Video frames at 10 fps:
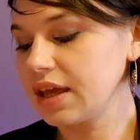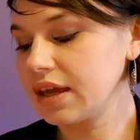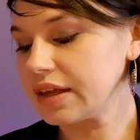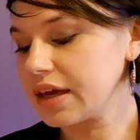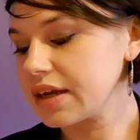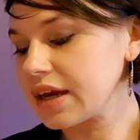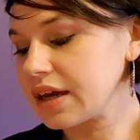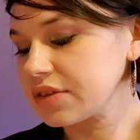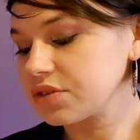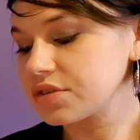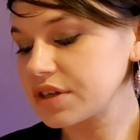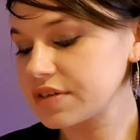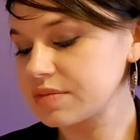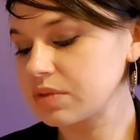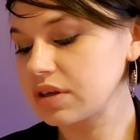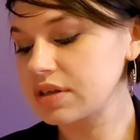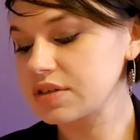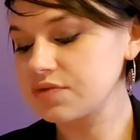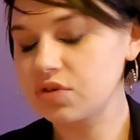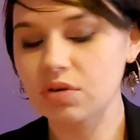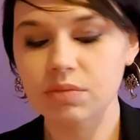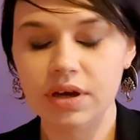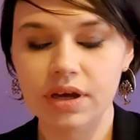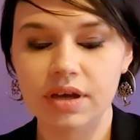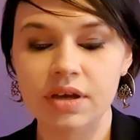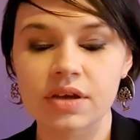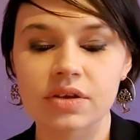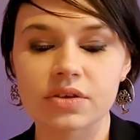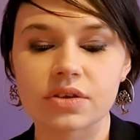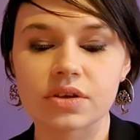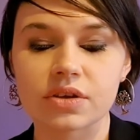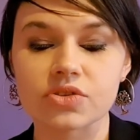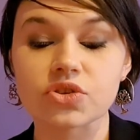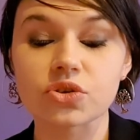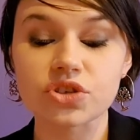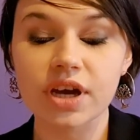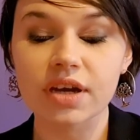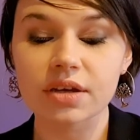and I, another testimony is from uh, uh, Zosia,